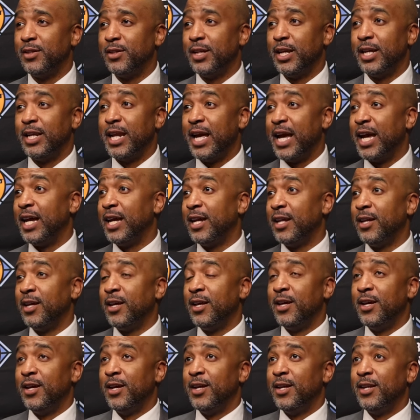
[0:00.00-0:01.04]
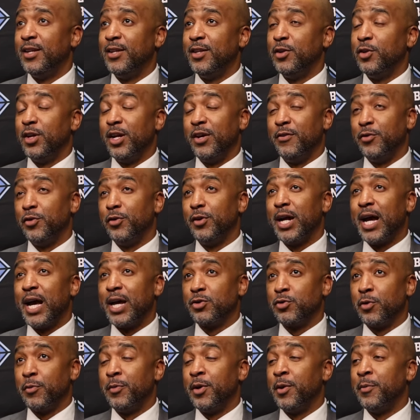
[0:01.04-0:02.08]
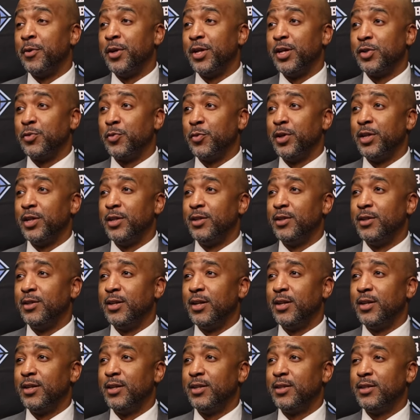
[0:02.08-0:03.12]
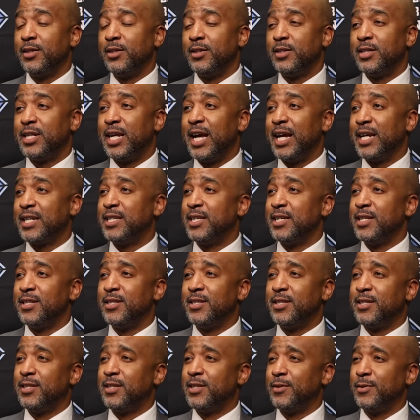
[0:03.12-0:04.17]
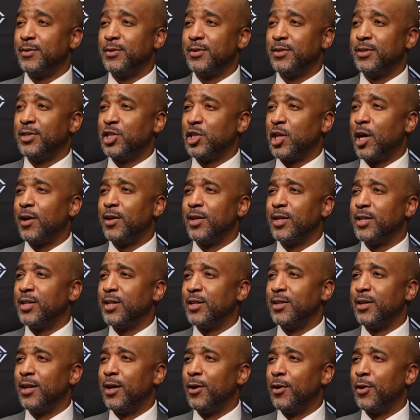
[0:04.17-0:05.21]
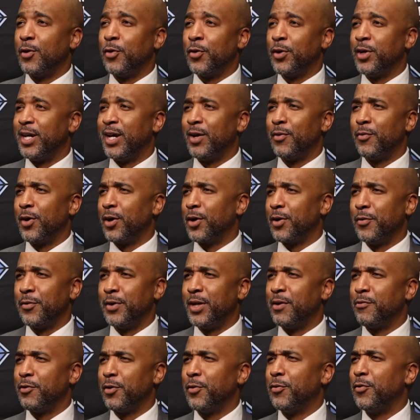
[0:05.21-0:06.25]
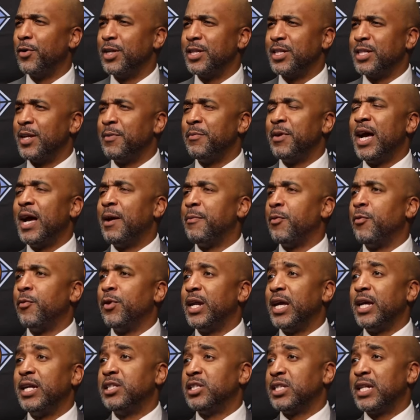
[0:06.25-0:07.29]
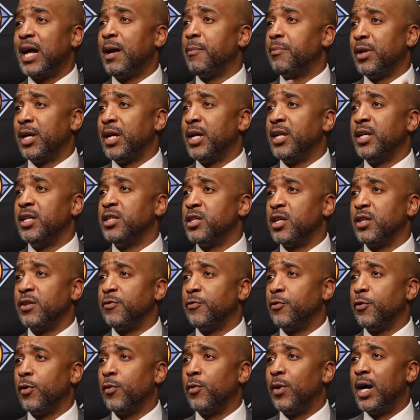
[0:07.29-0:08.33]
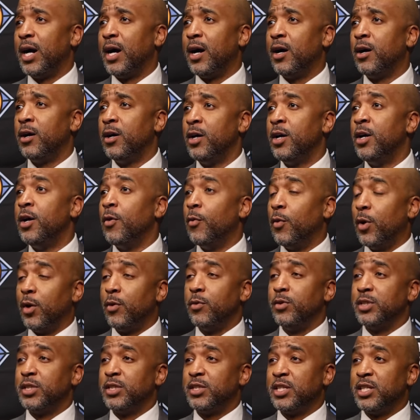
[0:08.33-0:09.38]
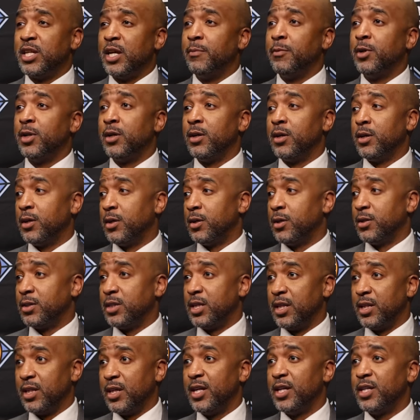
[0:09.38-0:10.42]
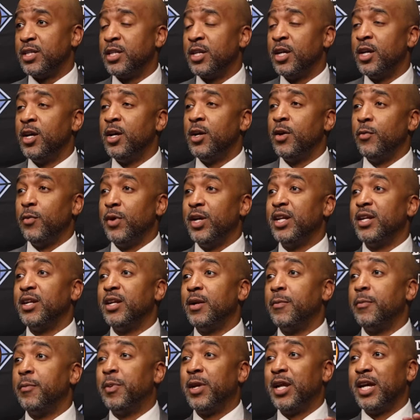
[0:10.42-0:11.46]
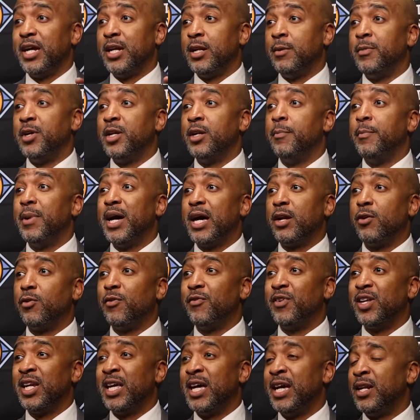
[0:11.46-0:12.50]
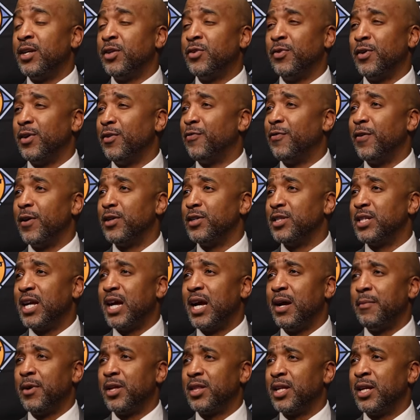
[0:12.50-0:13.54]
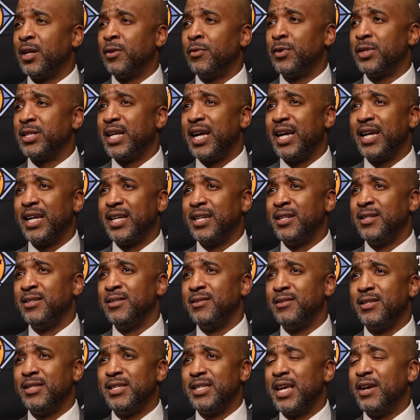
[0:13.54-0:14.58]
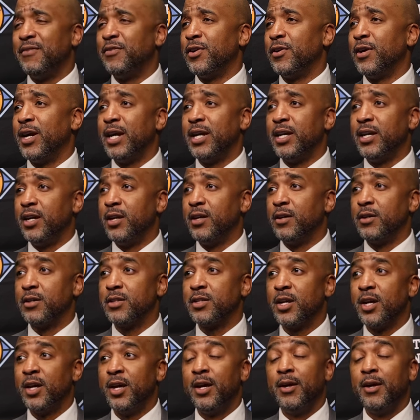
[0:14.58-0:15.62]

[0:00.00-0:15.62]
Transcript: they, if you guys remember this, when Texas started the Longhorn Network or whatever it was, something happened where they stopped playing each other for a while. Well, it was similar to this. We ended up playing them in the Battle of Atlantis for the first time, I think it was like in 7 or 8 years,